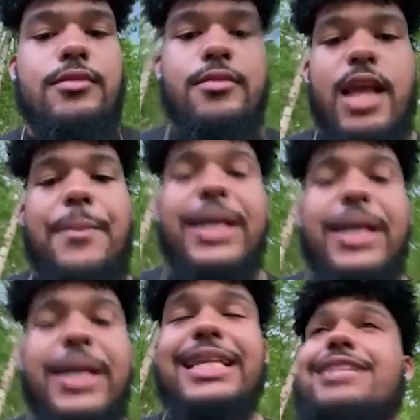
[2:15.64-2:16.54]
I mean, that's
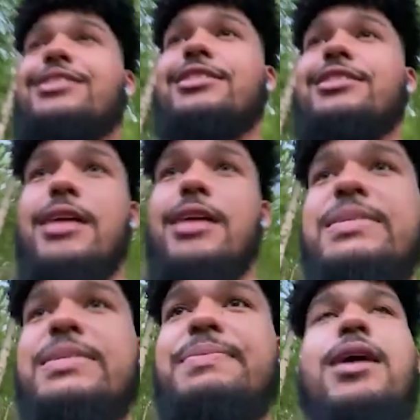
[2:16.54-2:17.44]
just always been my
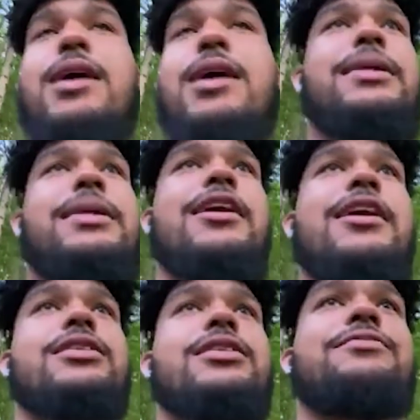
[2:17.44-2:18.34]
mentality from the
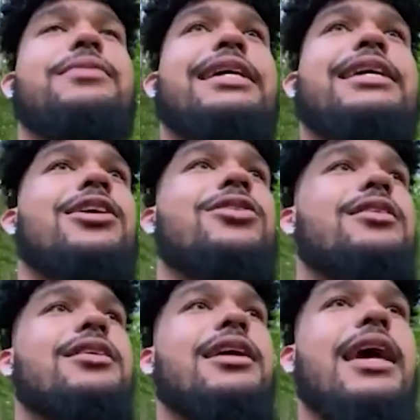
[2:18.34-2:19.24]
get-go.
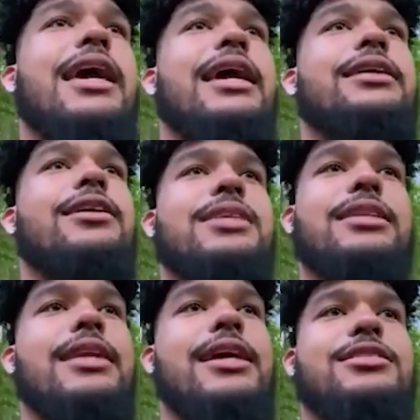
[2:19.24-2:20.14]
And, you know what I'm saying, the
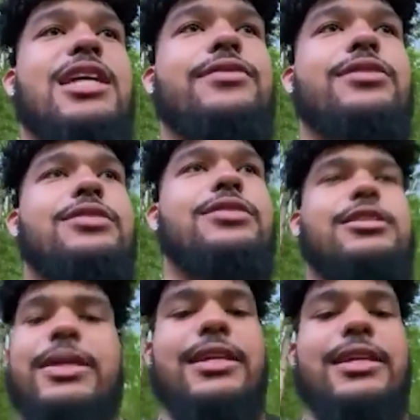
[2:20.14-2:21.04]
next level is just going
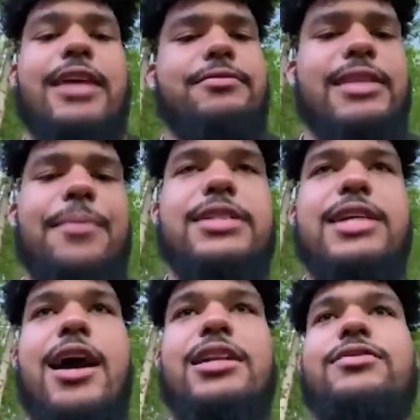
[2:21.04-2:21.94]
to be that much
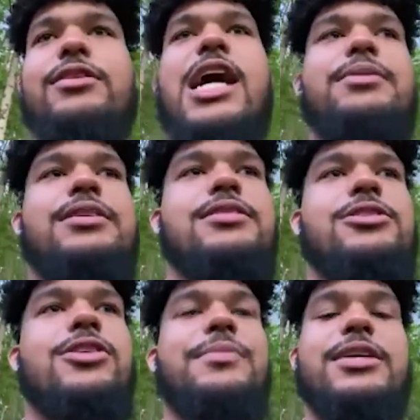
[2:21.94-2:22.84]
higher level of competition.
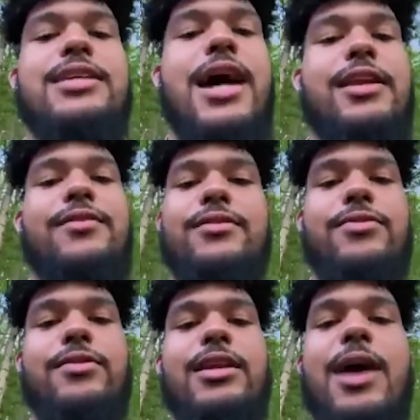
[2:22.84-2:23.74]
So I'm excited
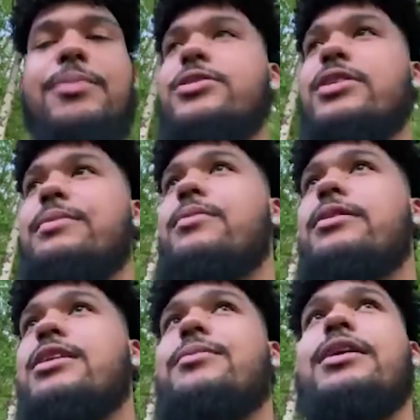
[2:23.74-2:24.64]
for the opportunity to be able to
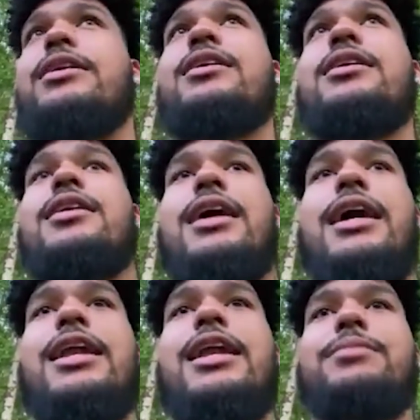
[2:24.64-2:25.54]
come in.
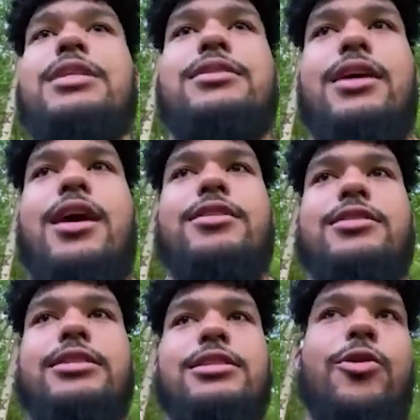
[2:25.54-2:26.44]
And I'm just honestly
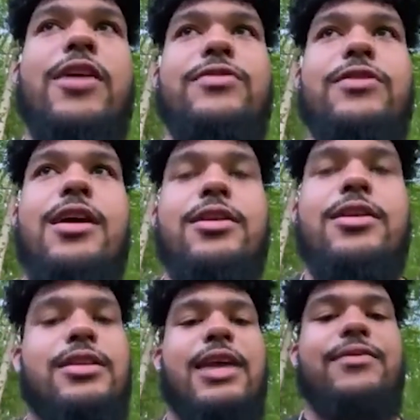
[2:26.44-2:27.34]
just grateful and honored
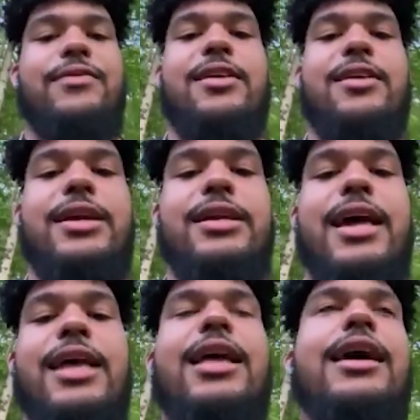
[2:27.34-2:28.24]
that they even think of me in
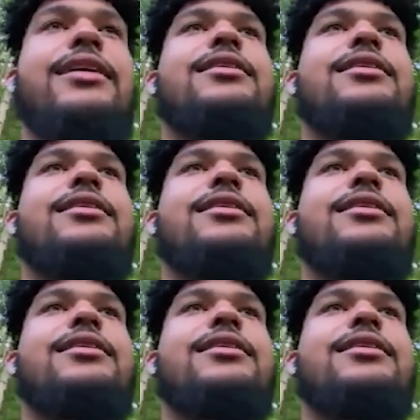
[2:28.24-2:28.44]
that light.